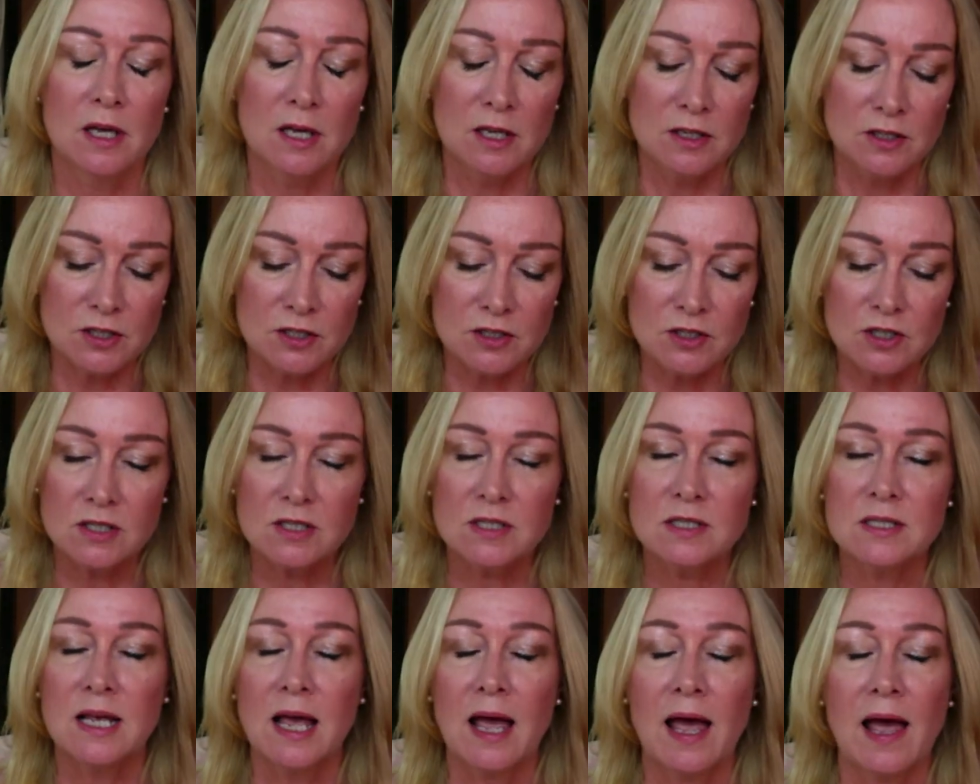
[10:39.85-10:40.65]
So
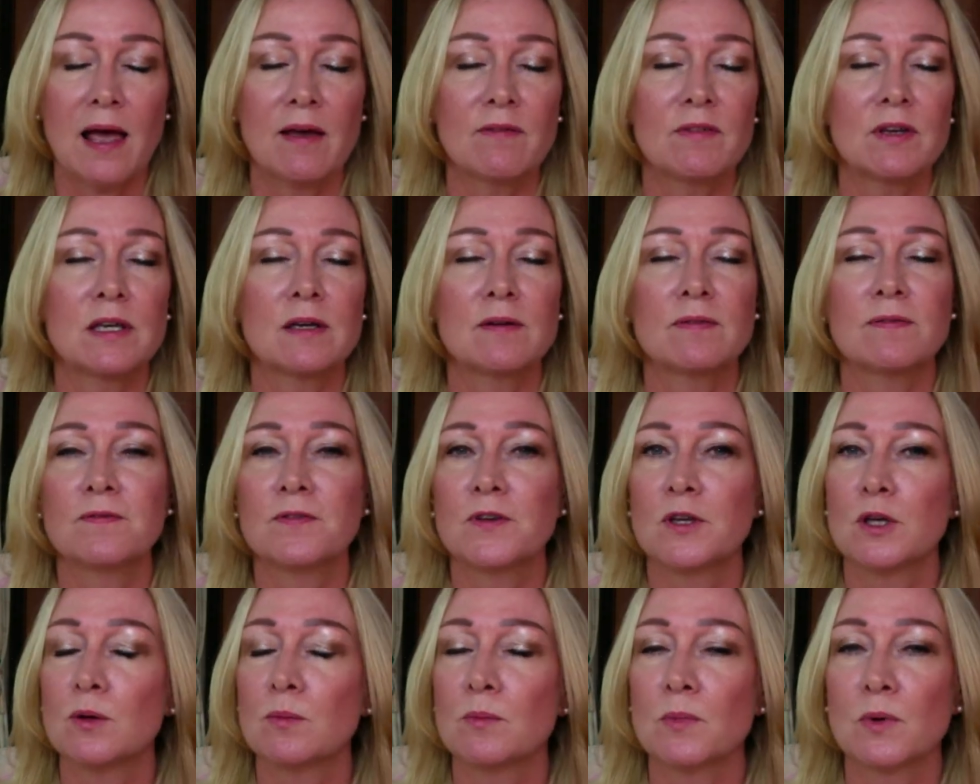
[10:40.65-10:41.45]
just having a
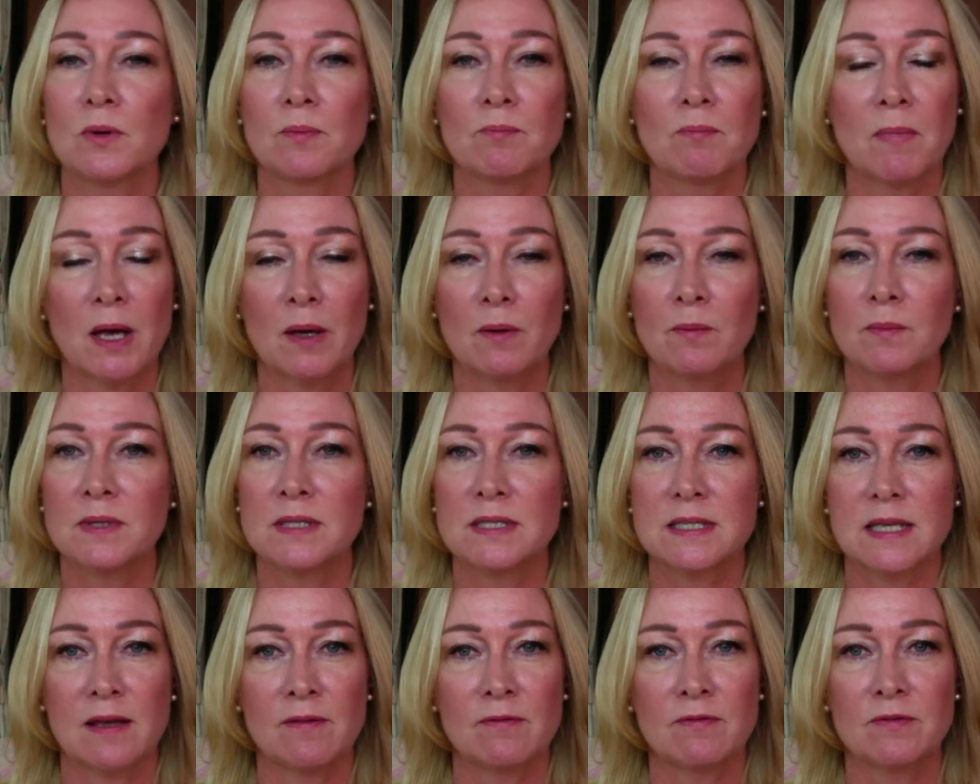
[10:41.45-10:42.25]
few more
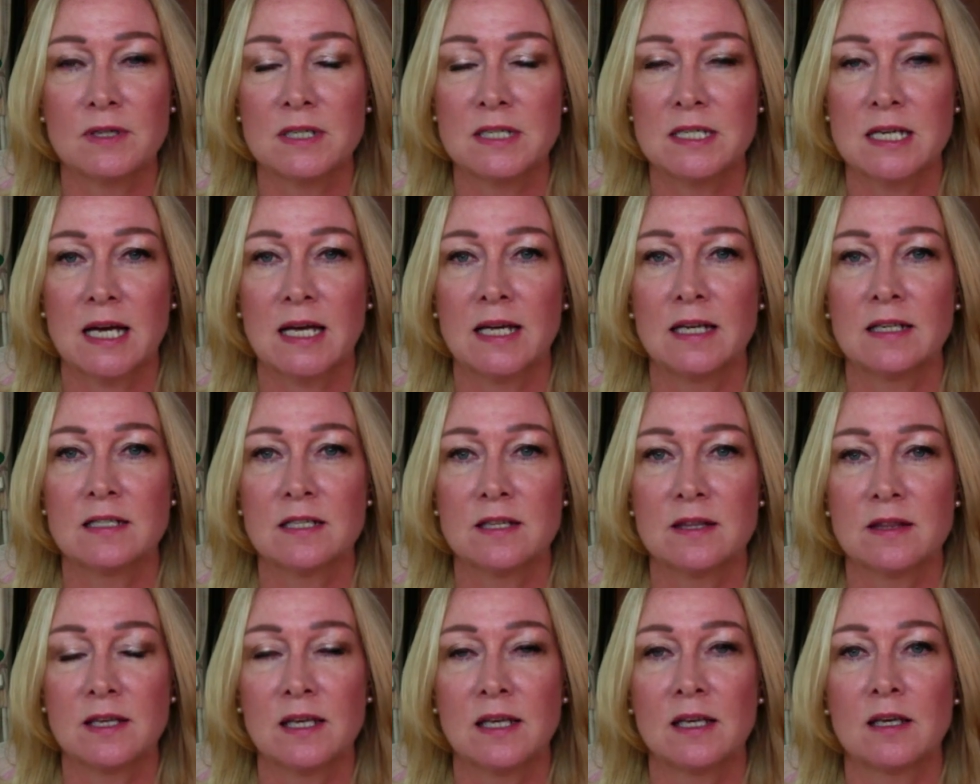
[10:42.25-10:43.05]
moments every day to
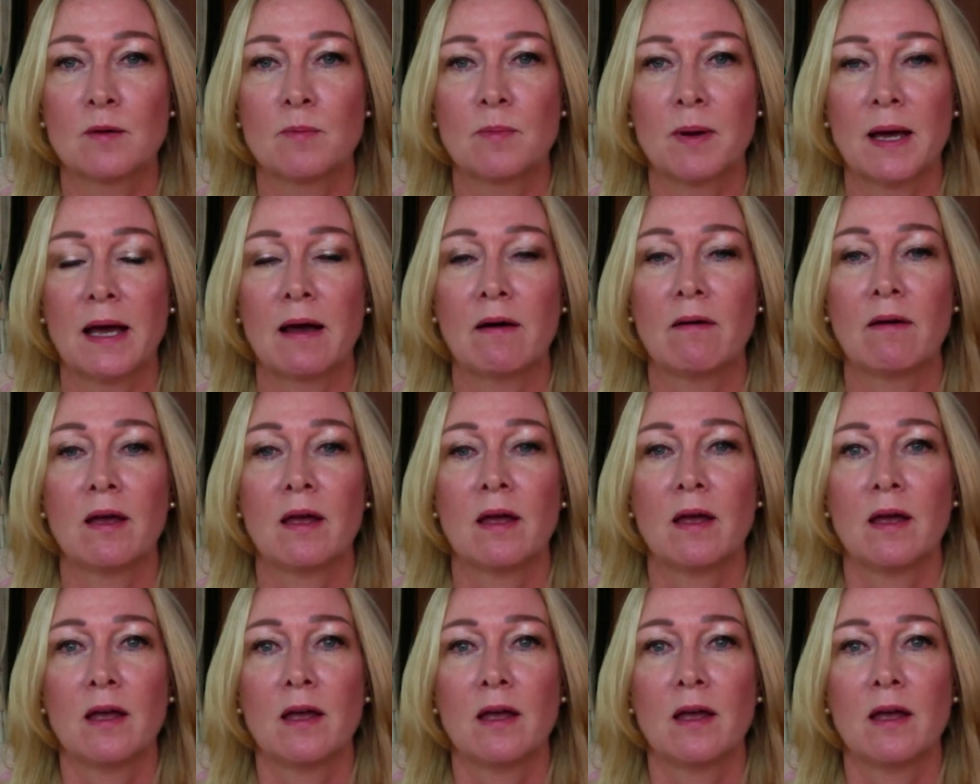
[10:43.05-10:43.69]
think about